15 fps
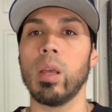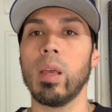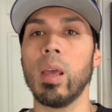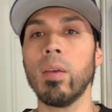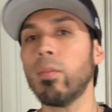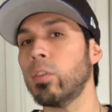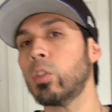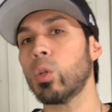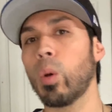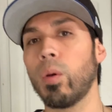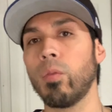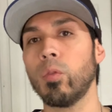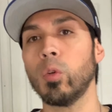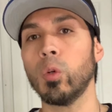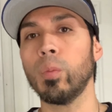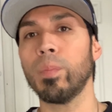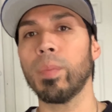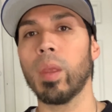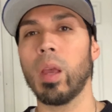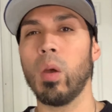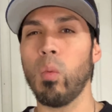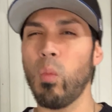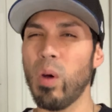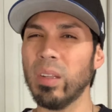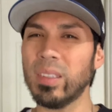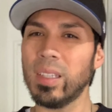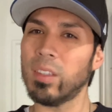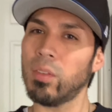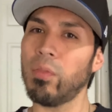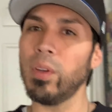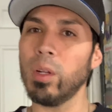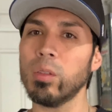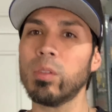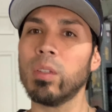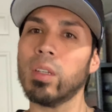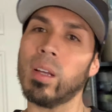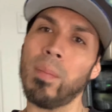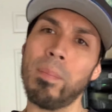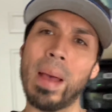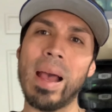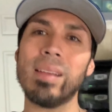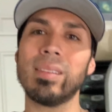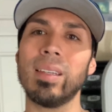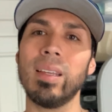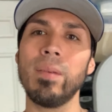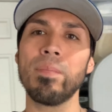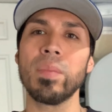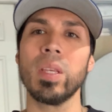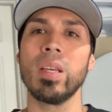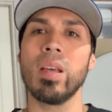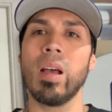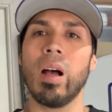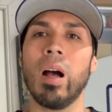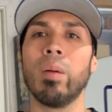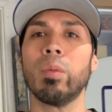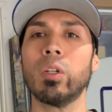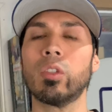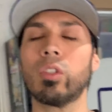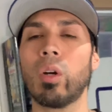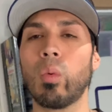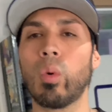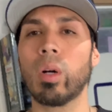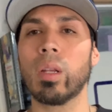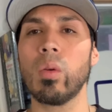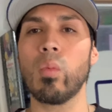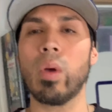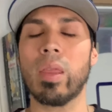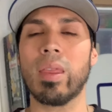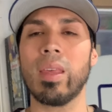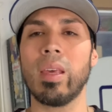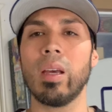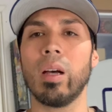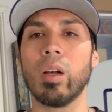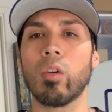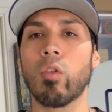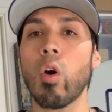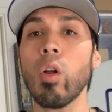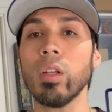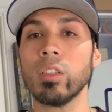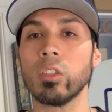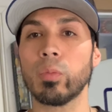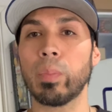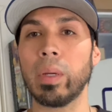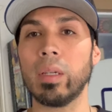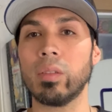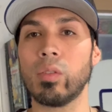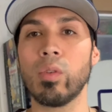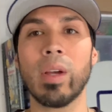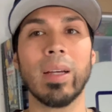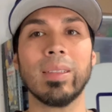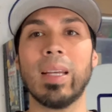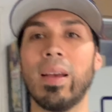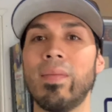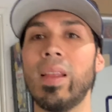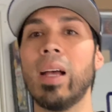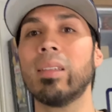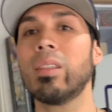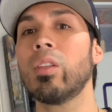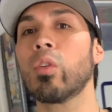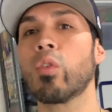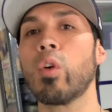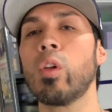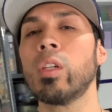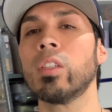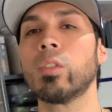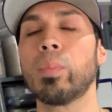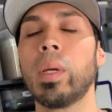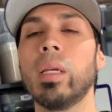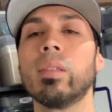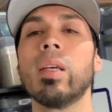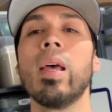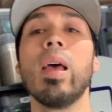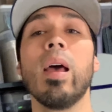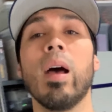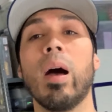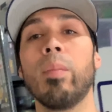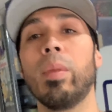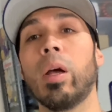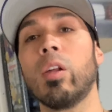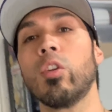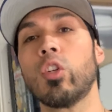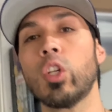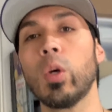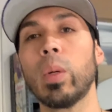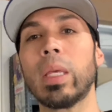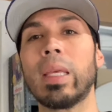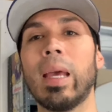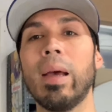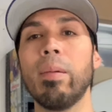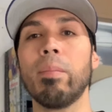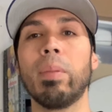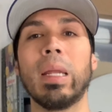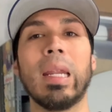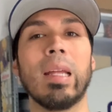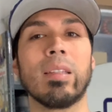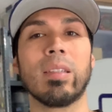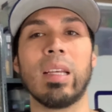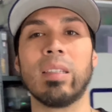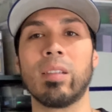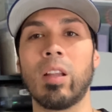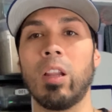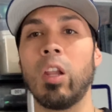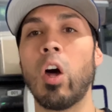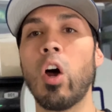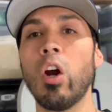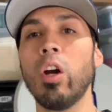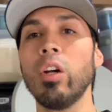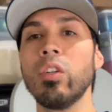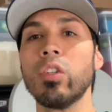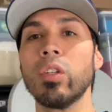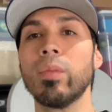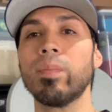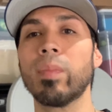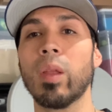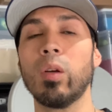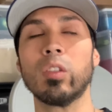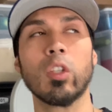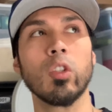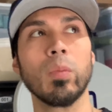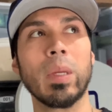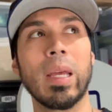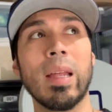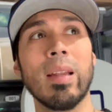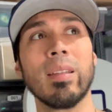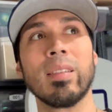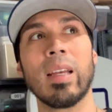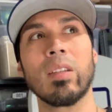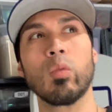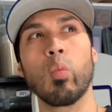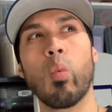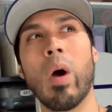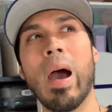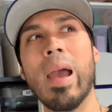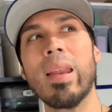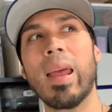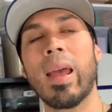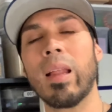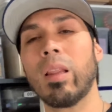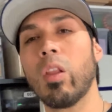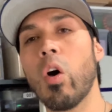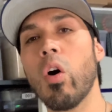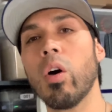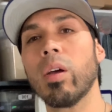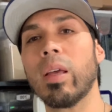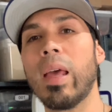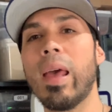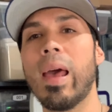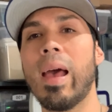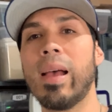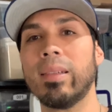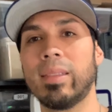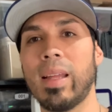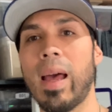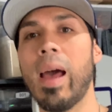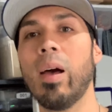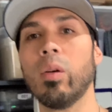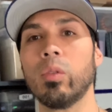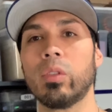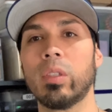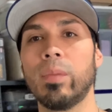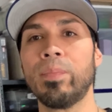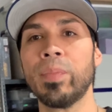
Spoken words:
inventory room, and once it's filled to capacity, I'm gonna start working with the crawl-in space. You guys have not seen the crawl-in space. I'm not gonna show it yet, but it's as large, it is as wide and long as the house.